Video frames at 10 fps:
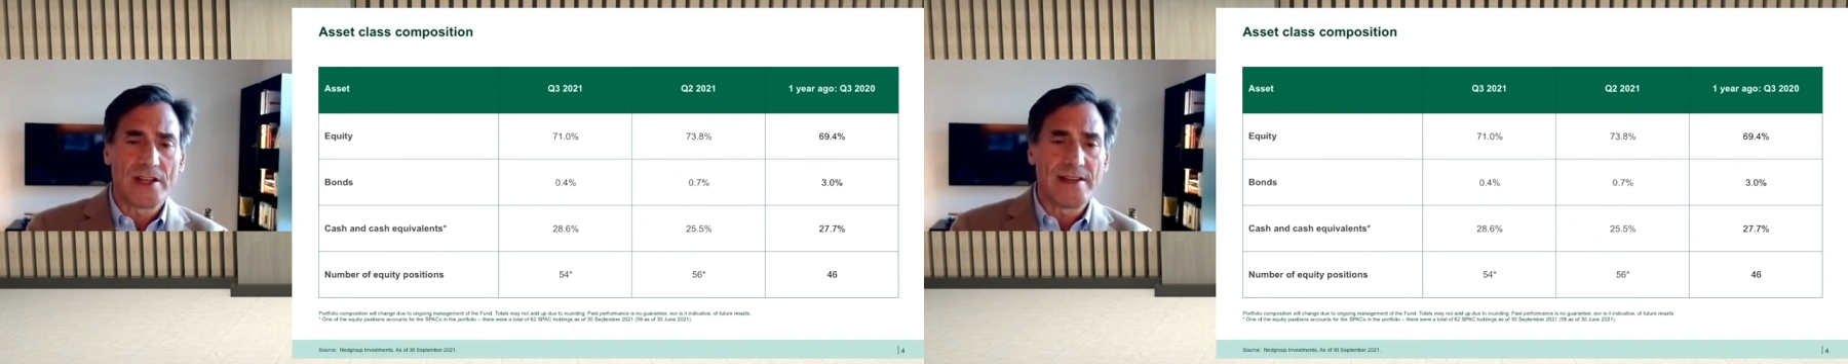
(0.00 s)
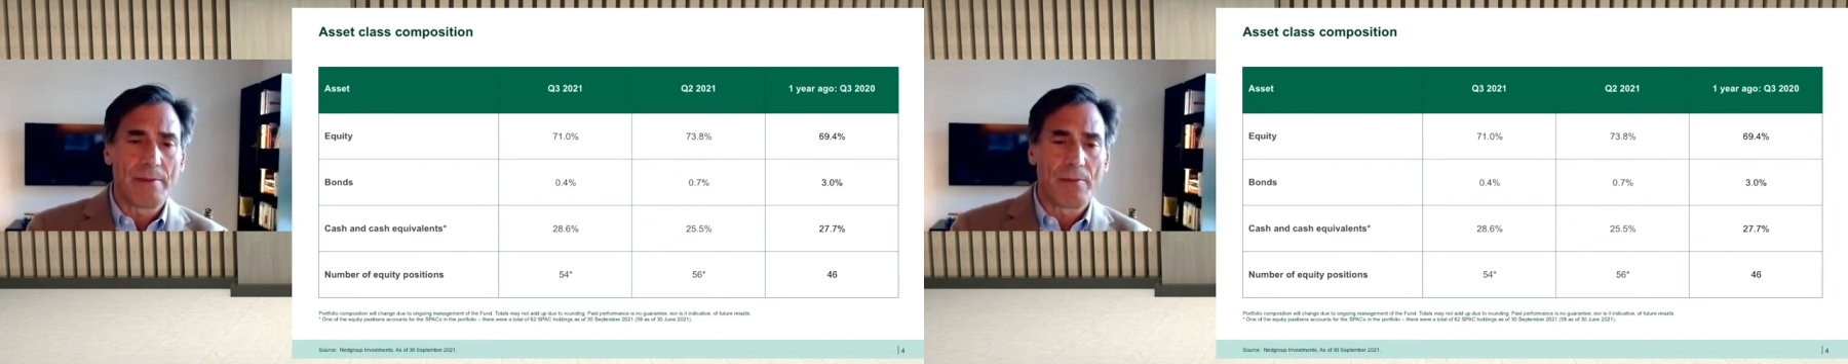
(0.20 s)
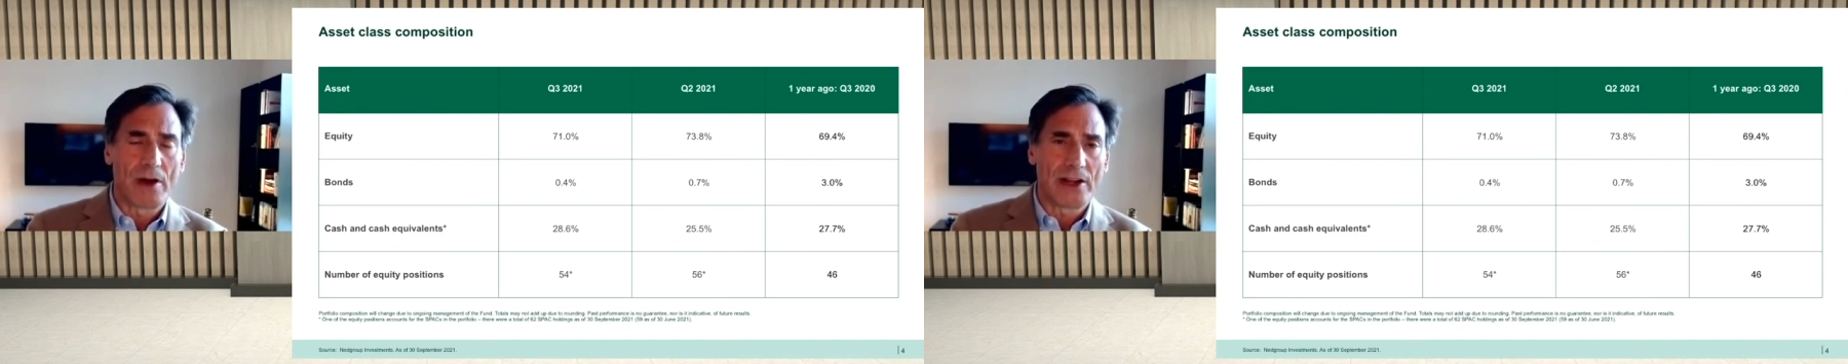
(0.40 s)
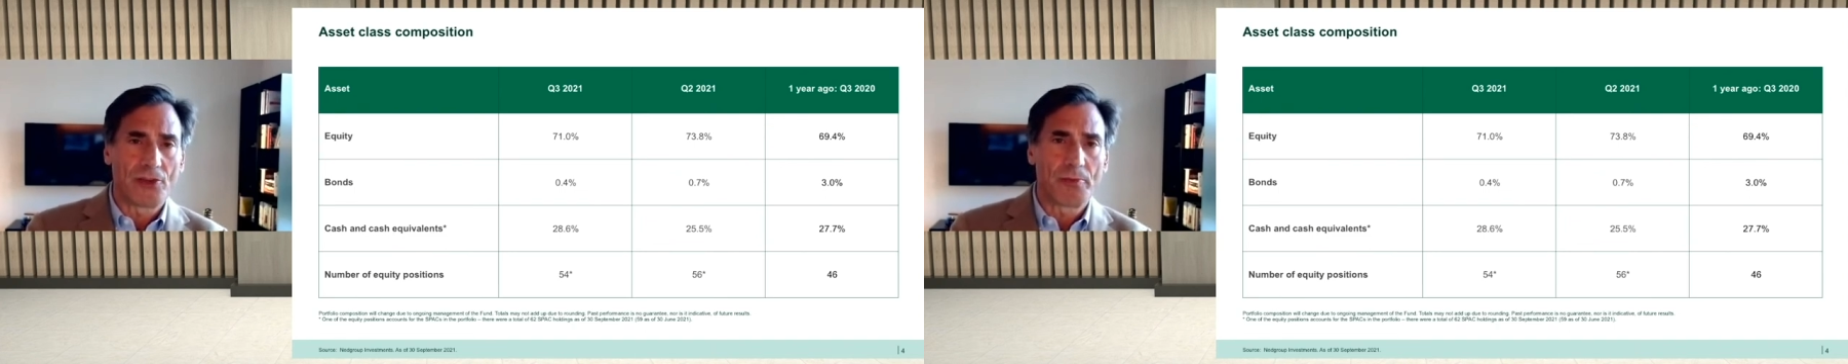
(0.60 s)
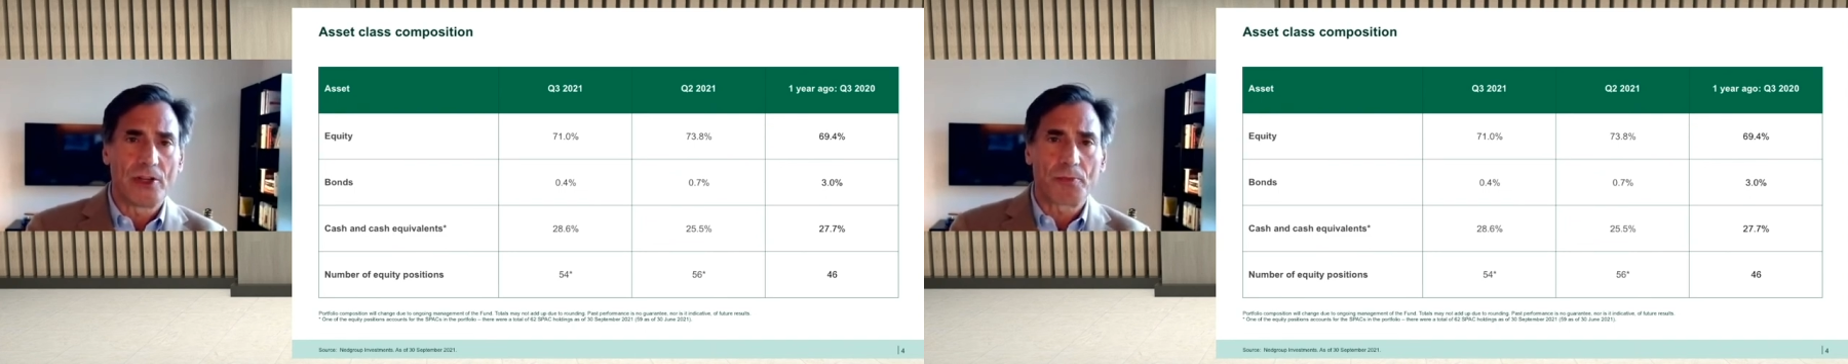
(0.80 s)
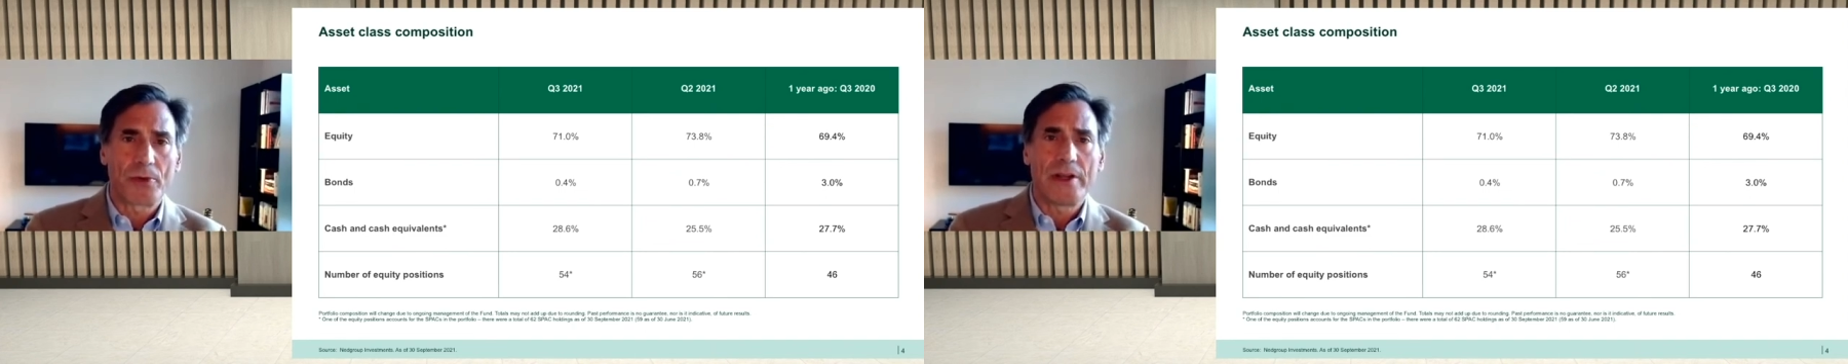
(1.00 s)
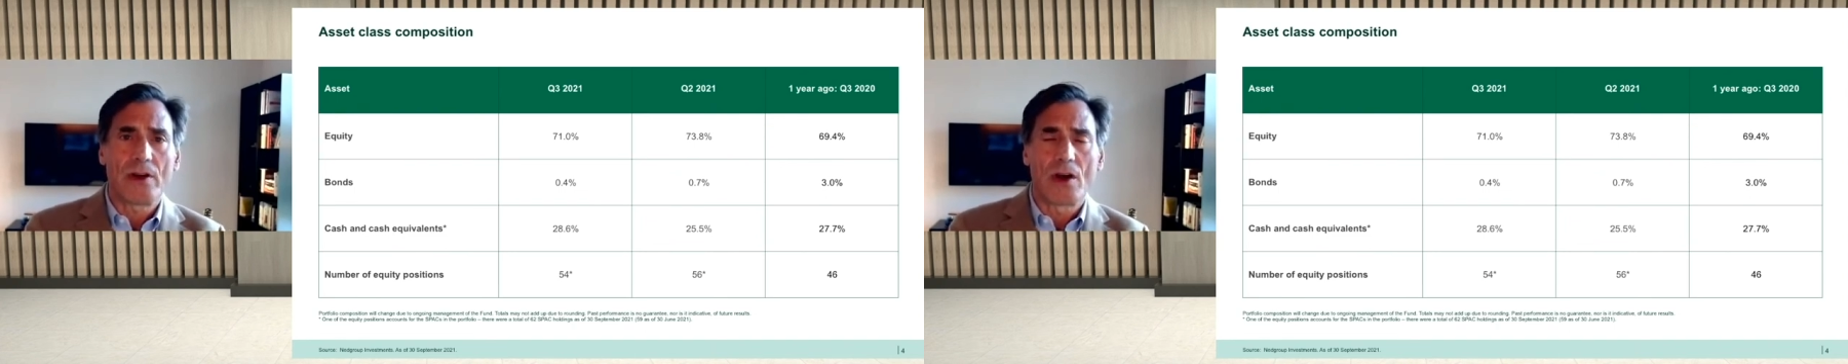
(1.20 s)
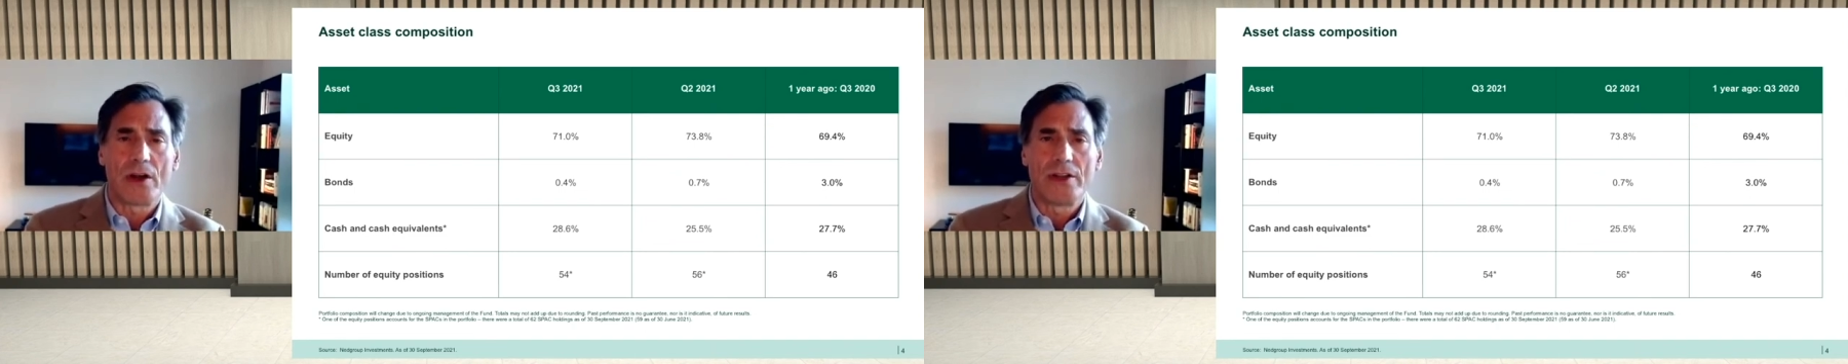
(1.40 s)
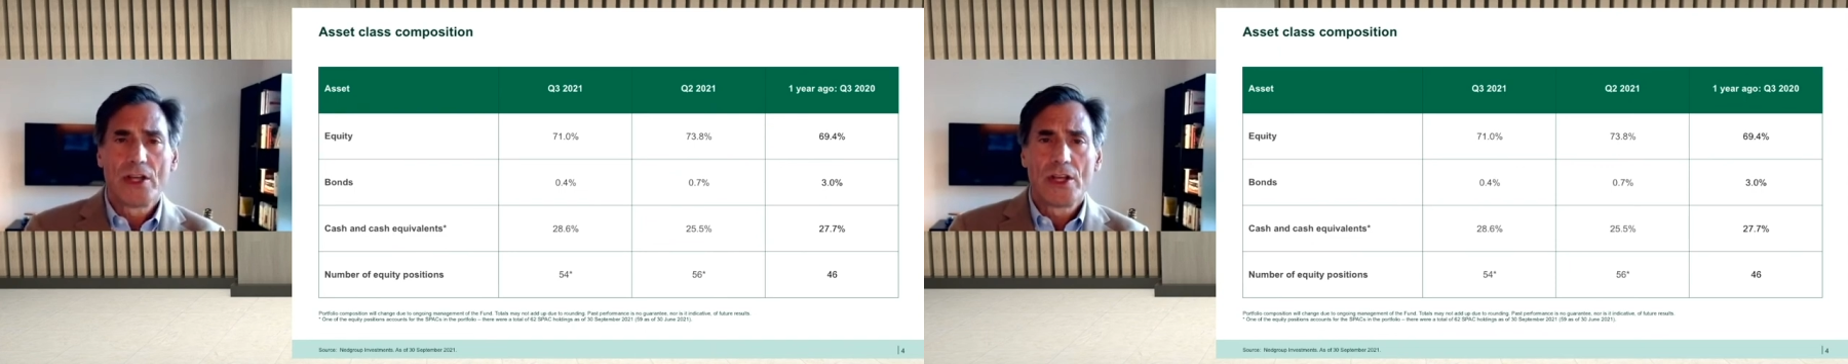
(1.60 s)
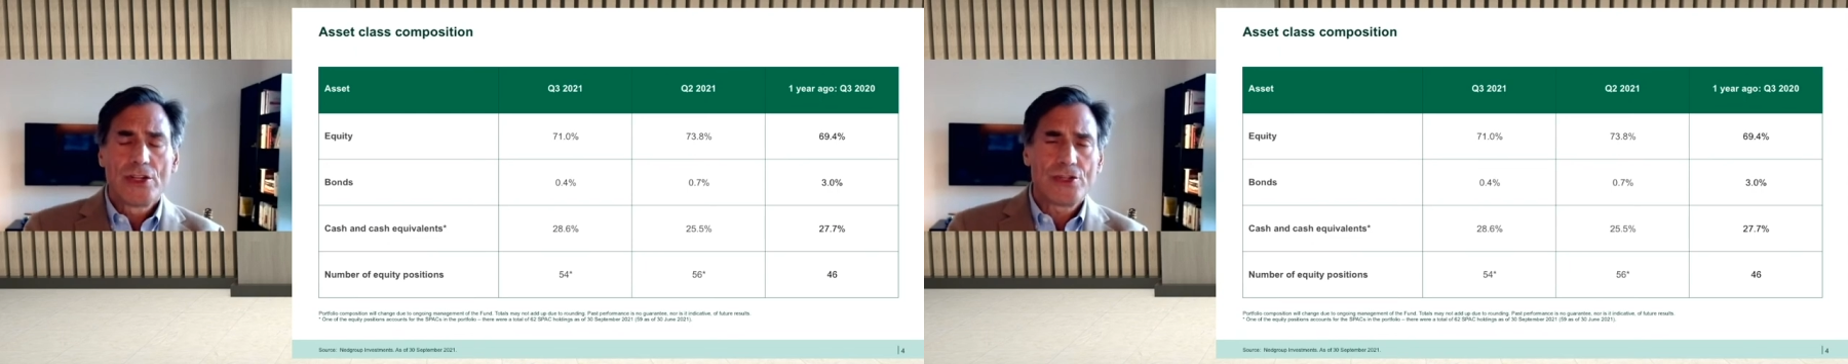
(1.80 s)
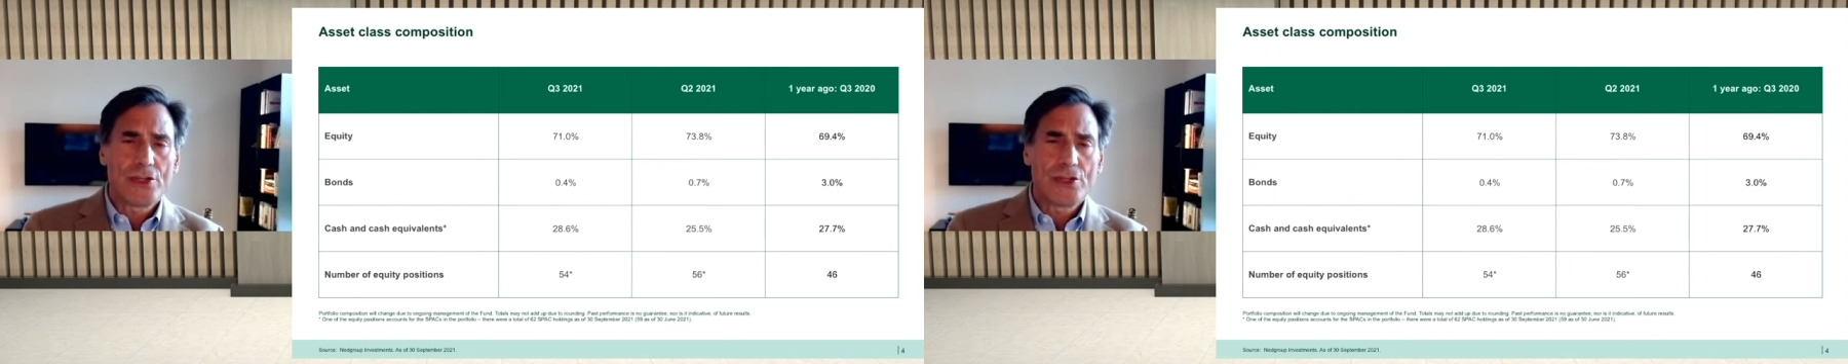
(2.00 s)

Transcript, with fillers: in the debt markets, but it's pretty hard